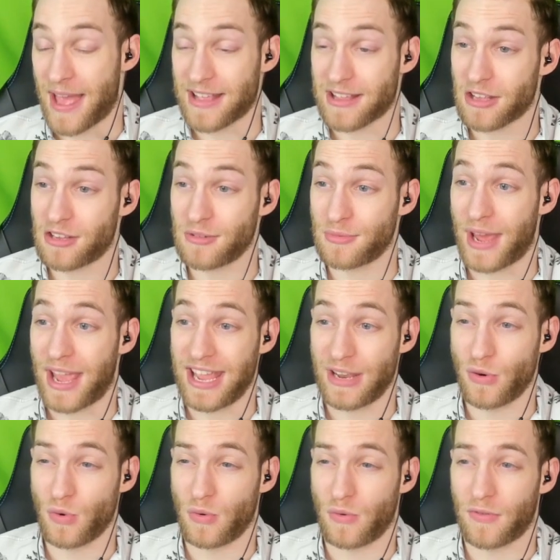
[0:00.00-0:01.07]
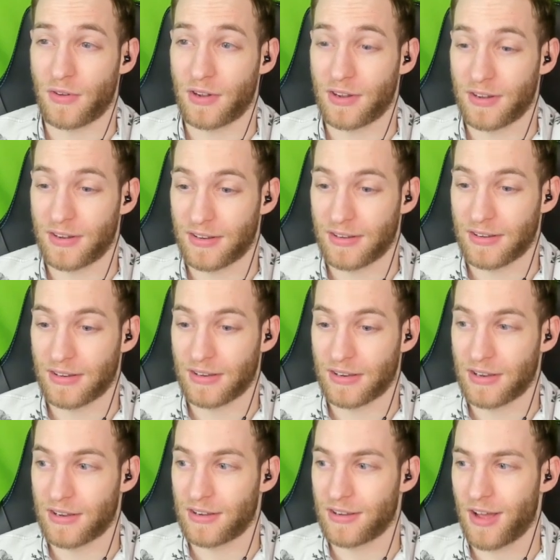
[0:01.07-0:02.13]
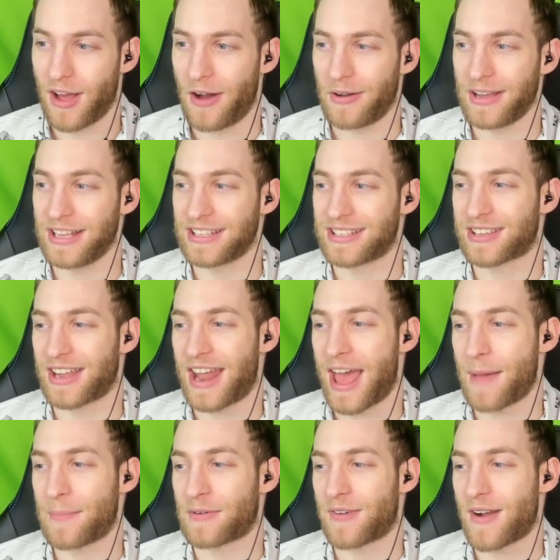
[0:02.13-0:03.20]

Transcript: Magnitude eight. Oof. Oh, never mind. Oh, it's gonna happen